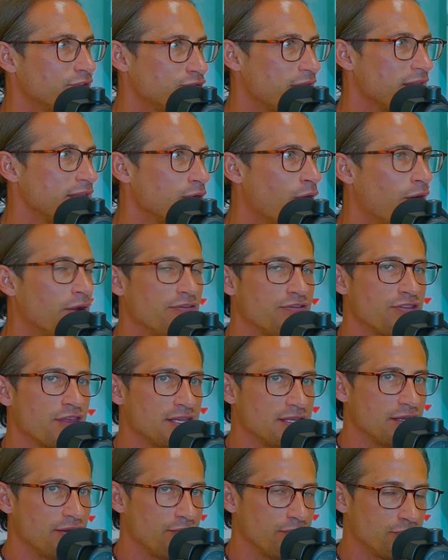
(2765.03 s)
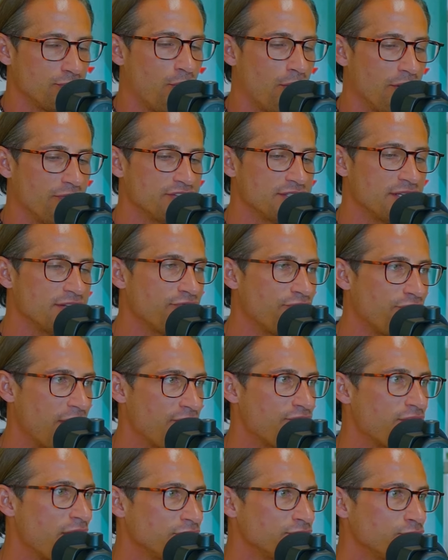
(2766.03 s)
Trading all of all of a sudden
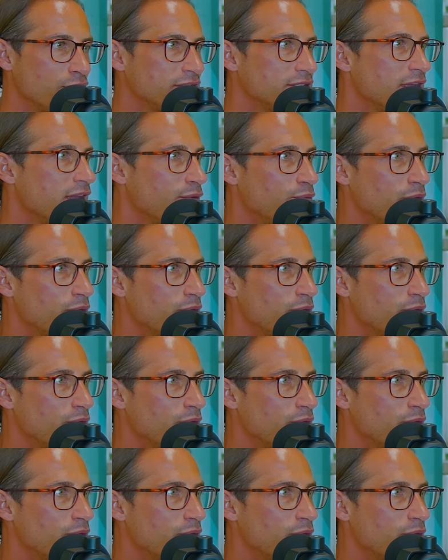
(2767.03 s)
$5,000